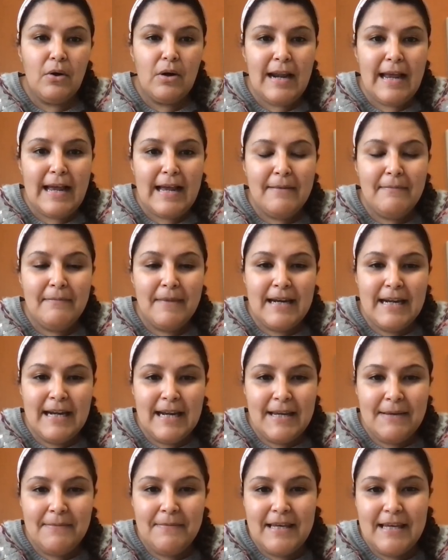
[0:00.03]
Hola, my
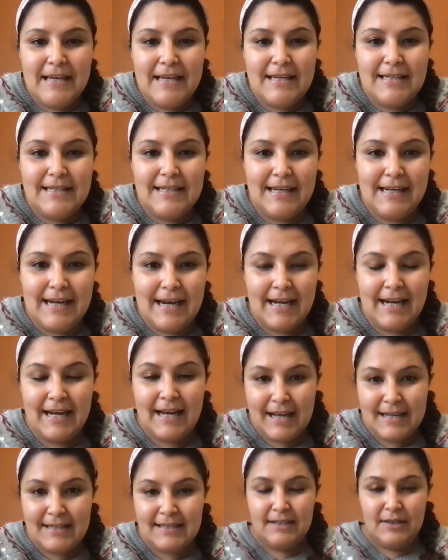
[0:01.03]
name is
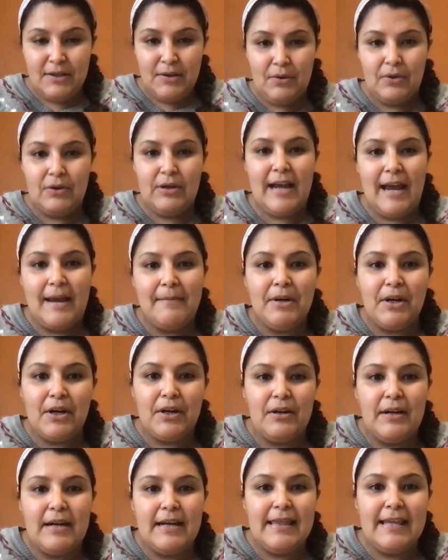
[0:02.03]
Irene Castillon. I'm
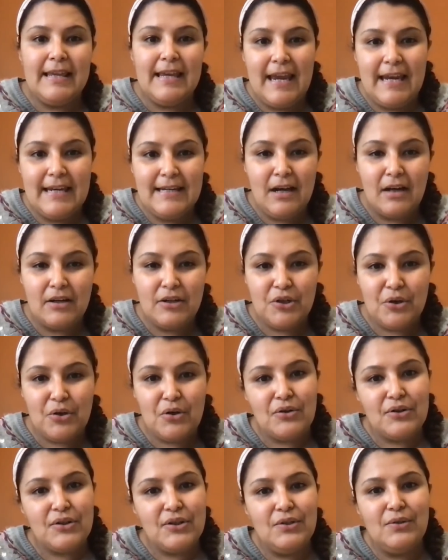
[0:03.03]
currently a
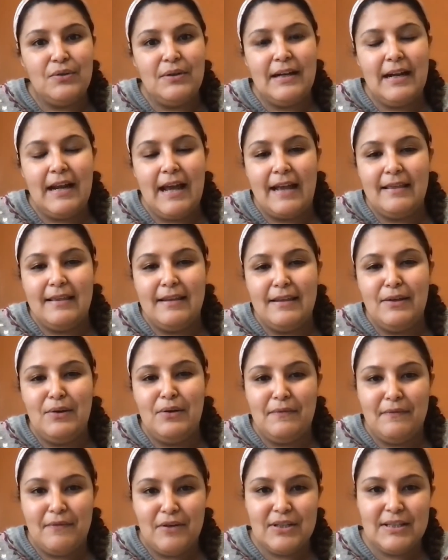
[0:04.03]
doctoral student at the
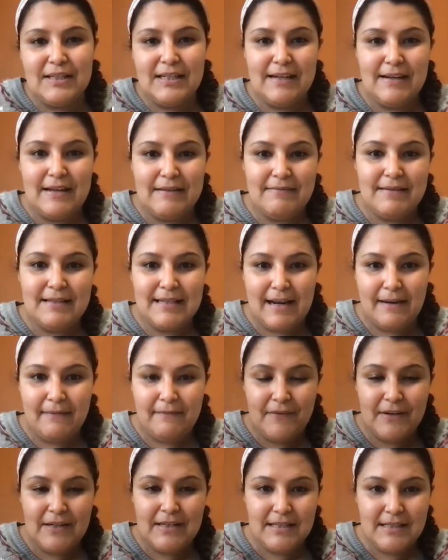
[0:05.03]
University of
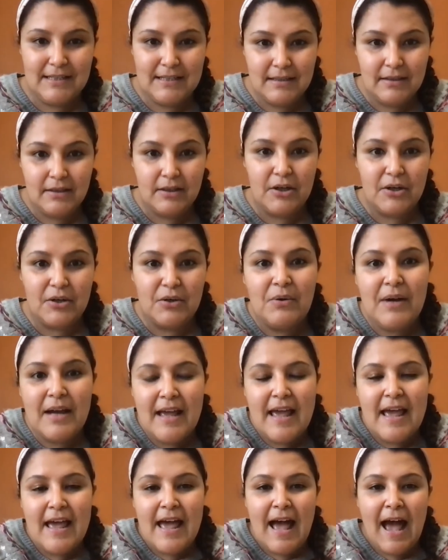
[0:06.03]
San Francisco.
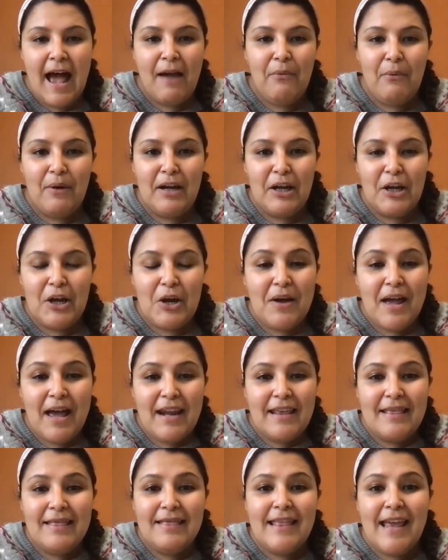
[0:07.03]
I want to go
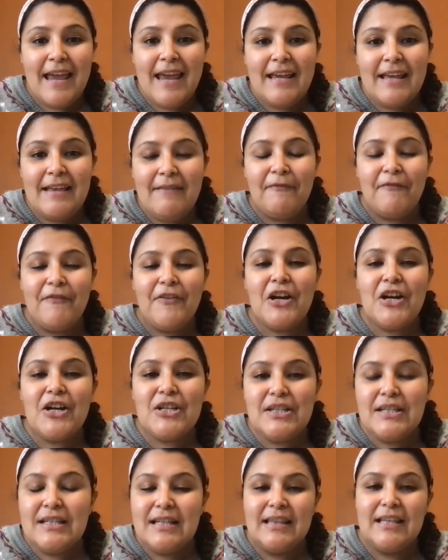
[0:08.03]
ahead and thank
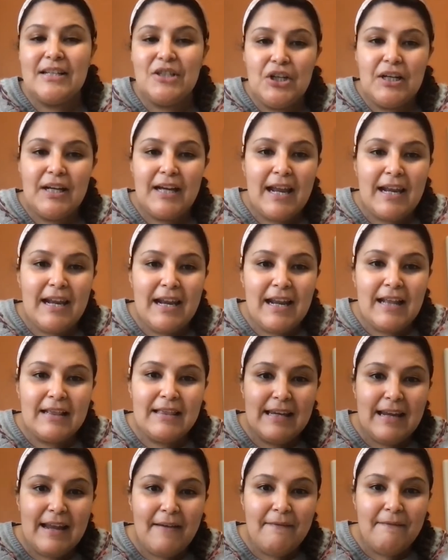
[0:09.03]
first the Chicana
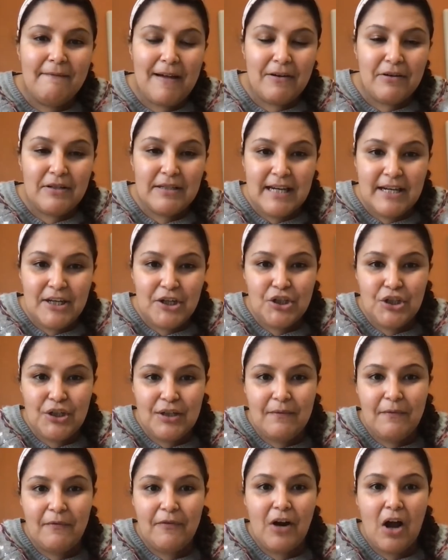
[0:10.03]
Latina
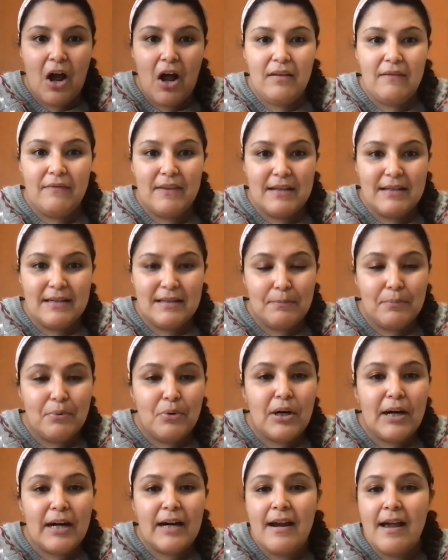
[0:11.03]
Foundation for all of the
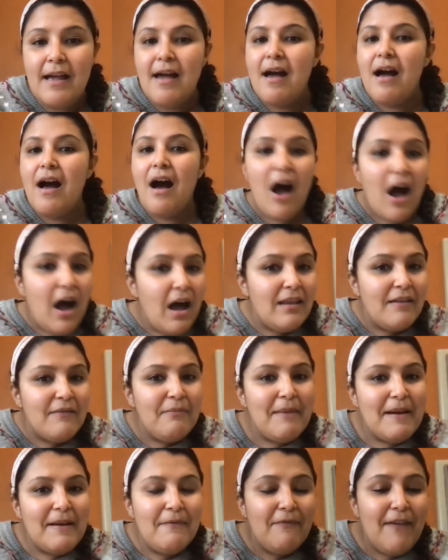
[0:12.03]
support, all
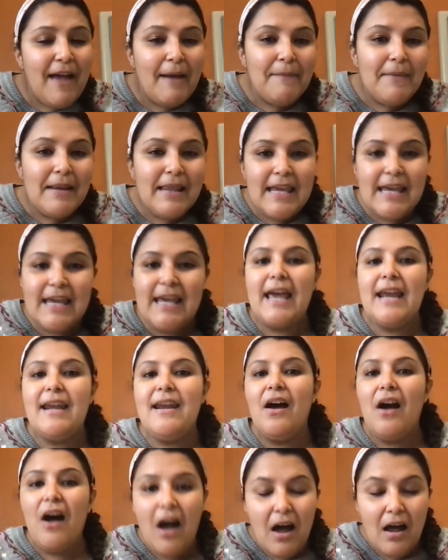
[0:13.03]
of my family,
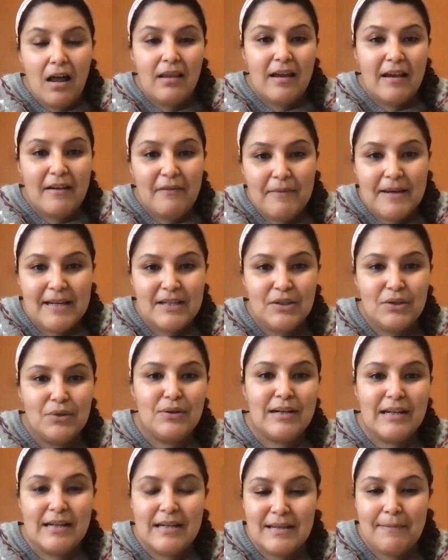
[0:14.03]
and all of my
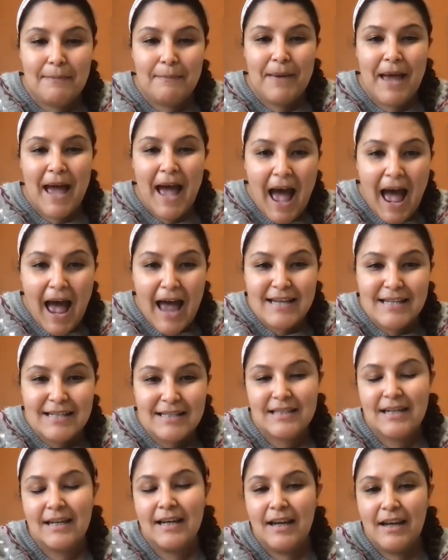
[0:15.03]
students,
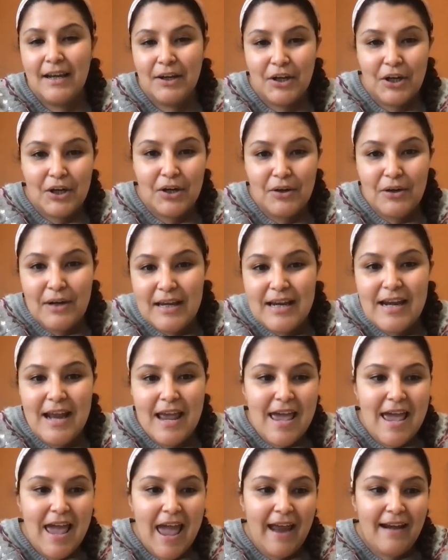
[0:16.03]
past, current,
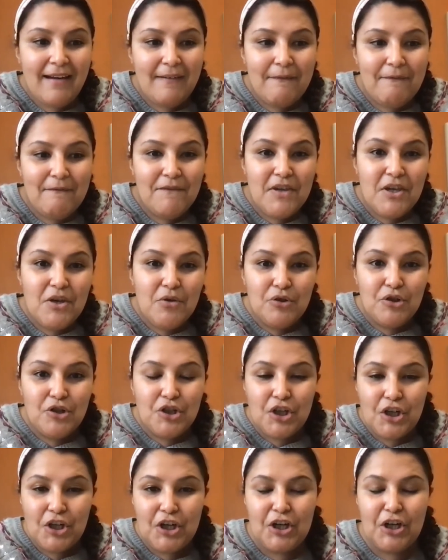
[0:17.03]
and
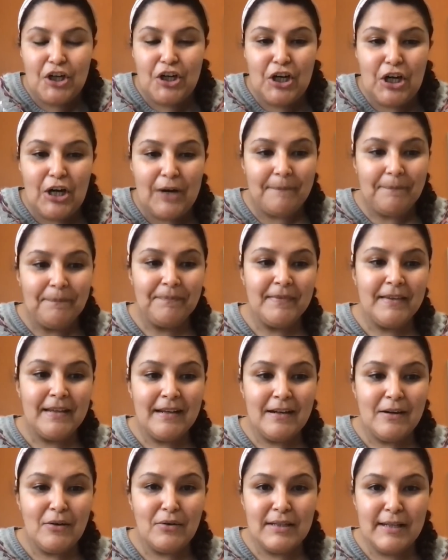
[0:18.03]
future.
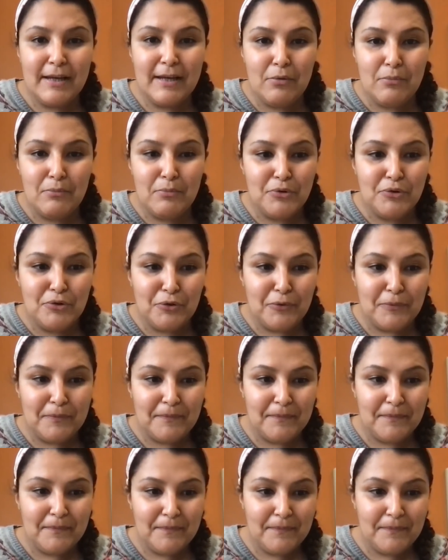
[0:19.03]
Los quiero mucho.